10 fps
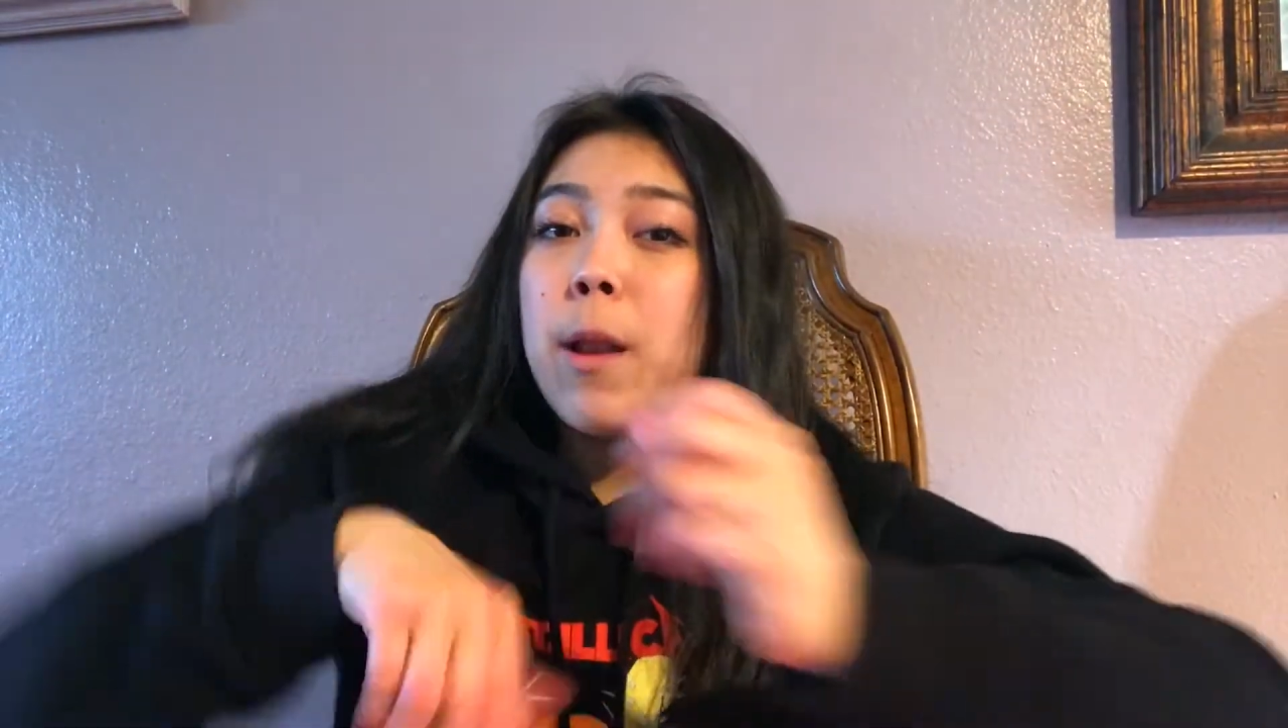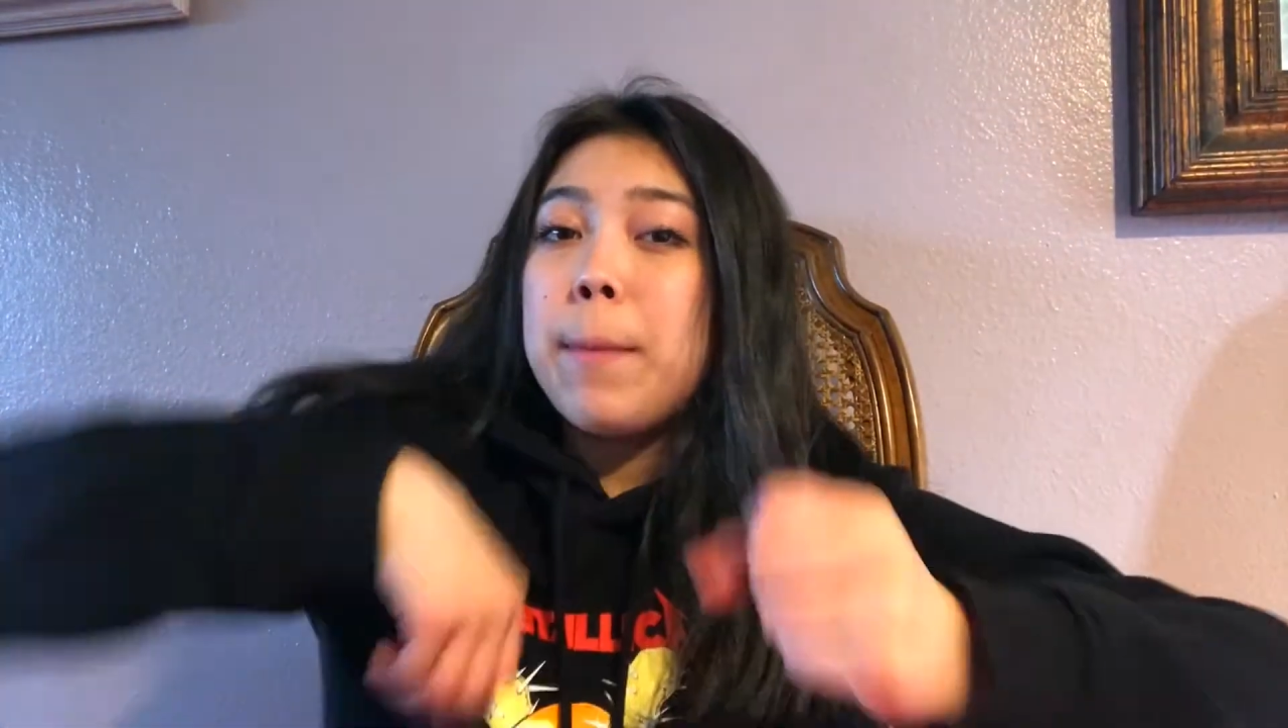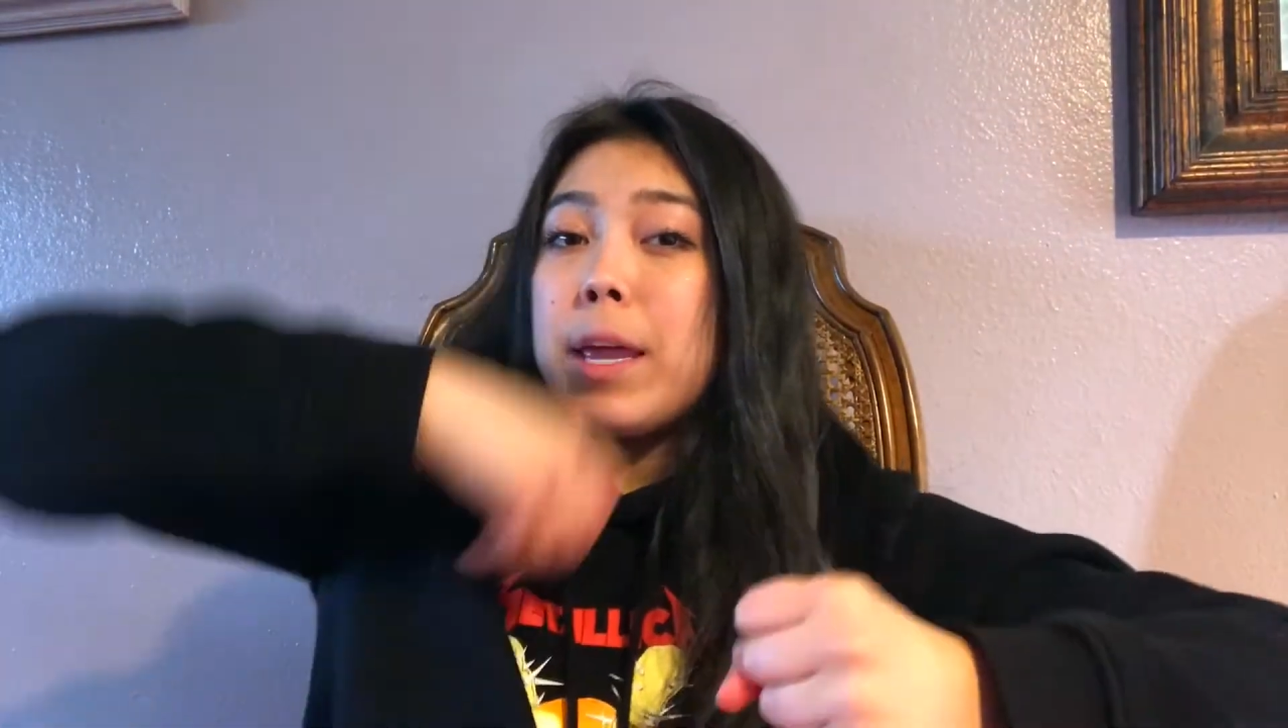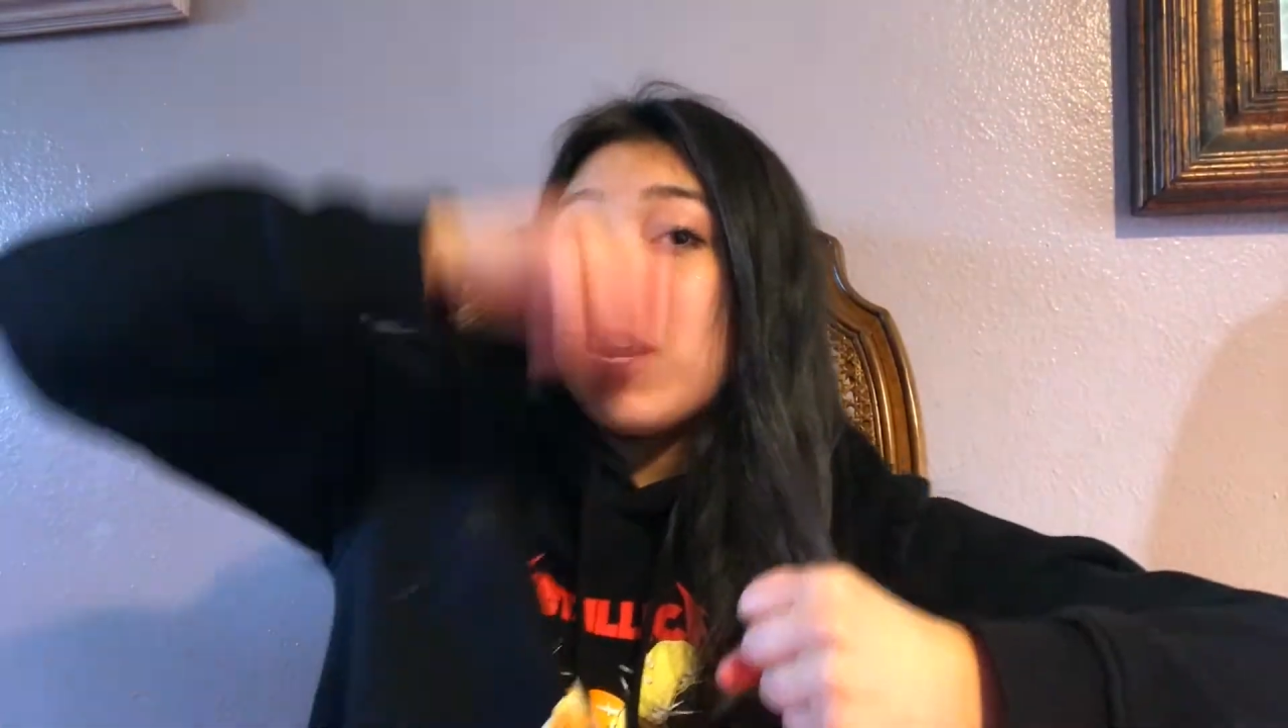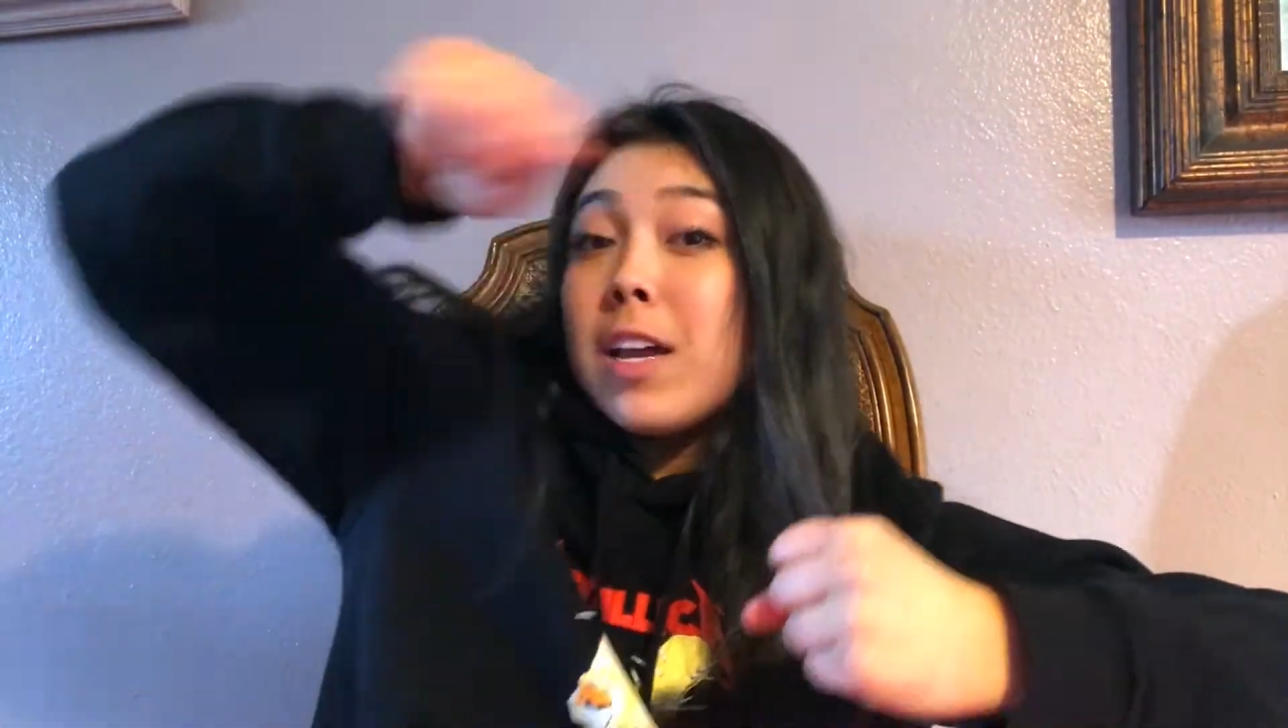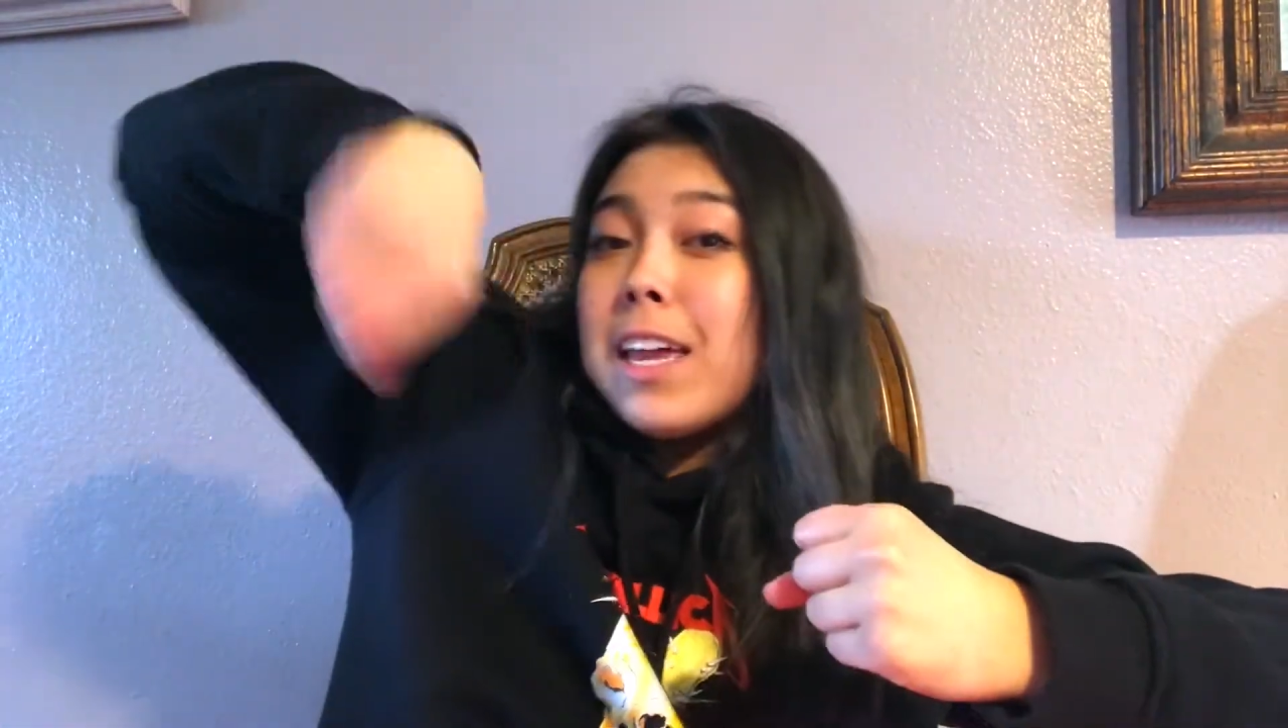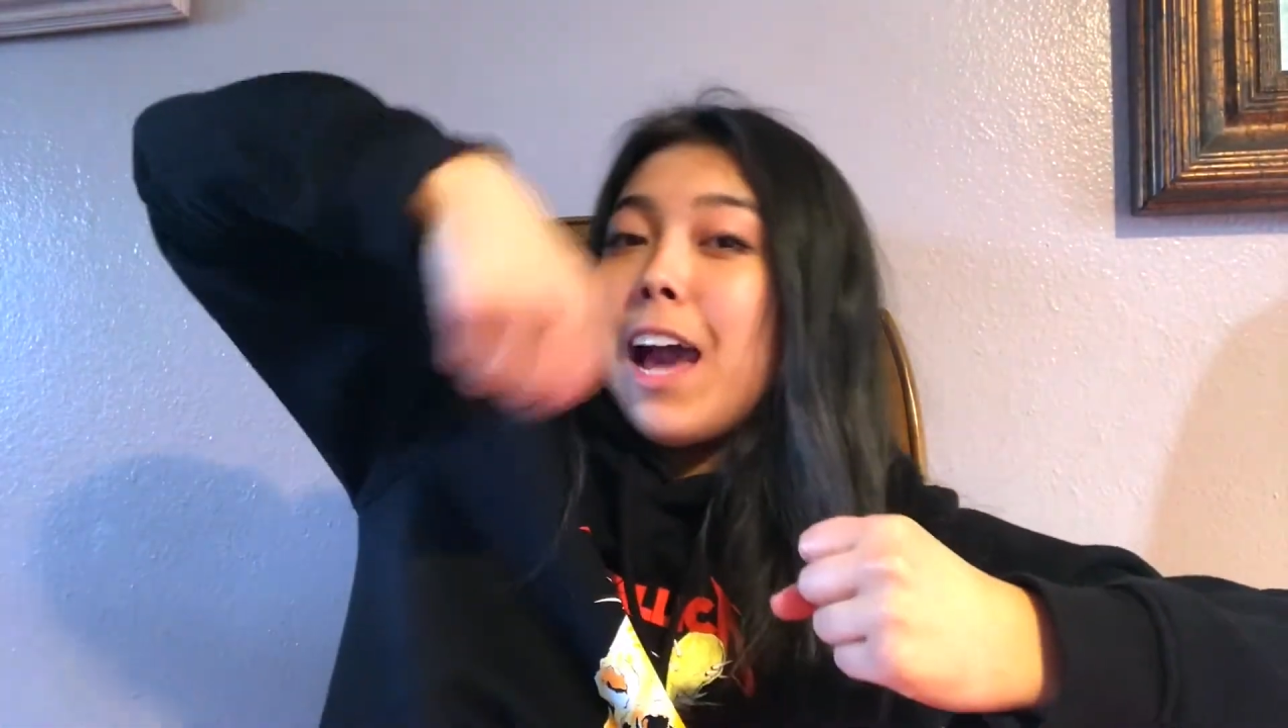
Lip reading: to be cooking